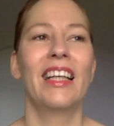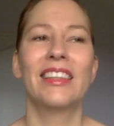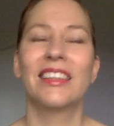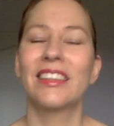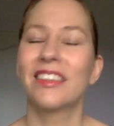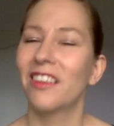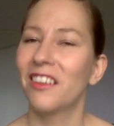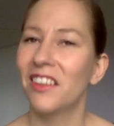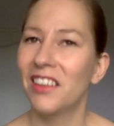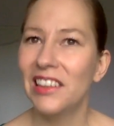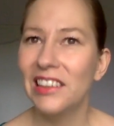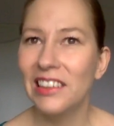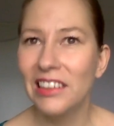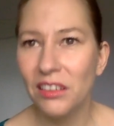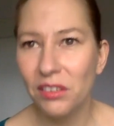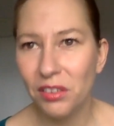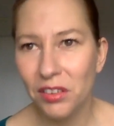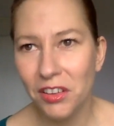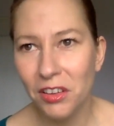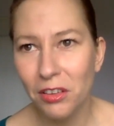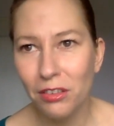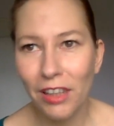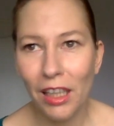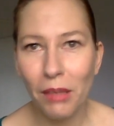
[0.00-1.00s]
started a
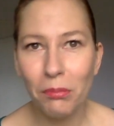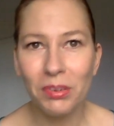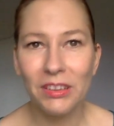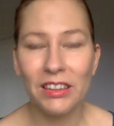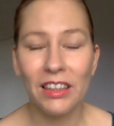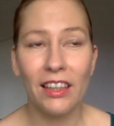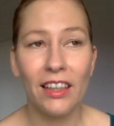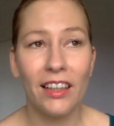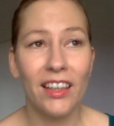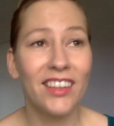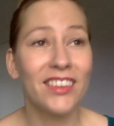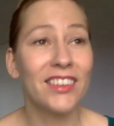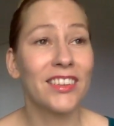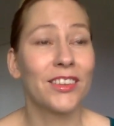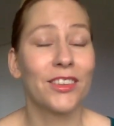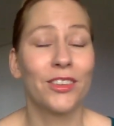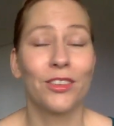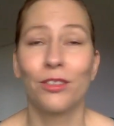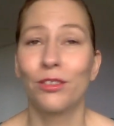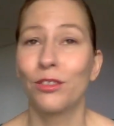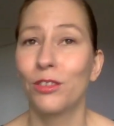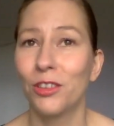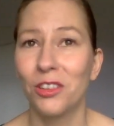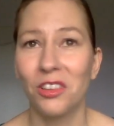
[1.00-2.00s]
few websites,
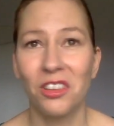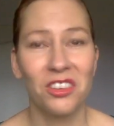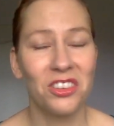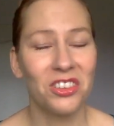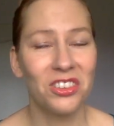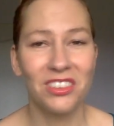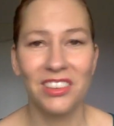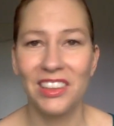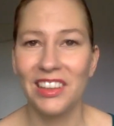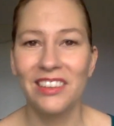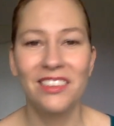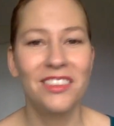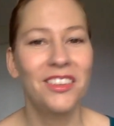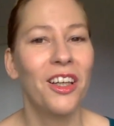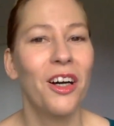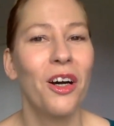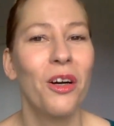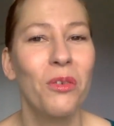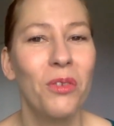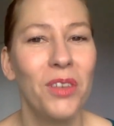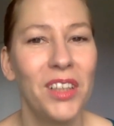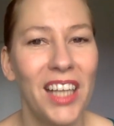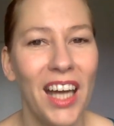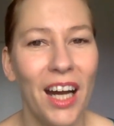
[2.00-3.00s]
just didn't know
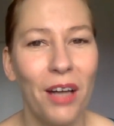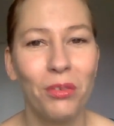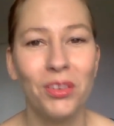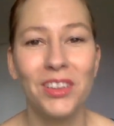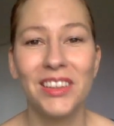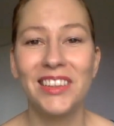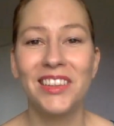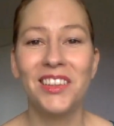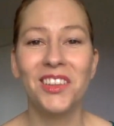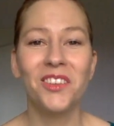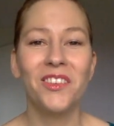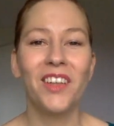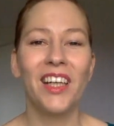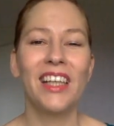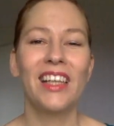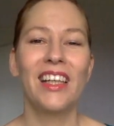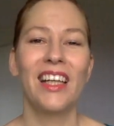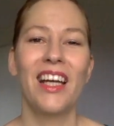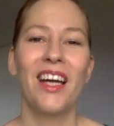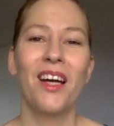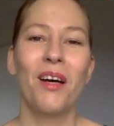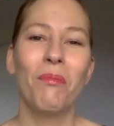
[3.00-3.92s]
what I was doing,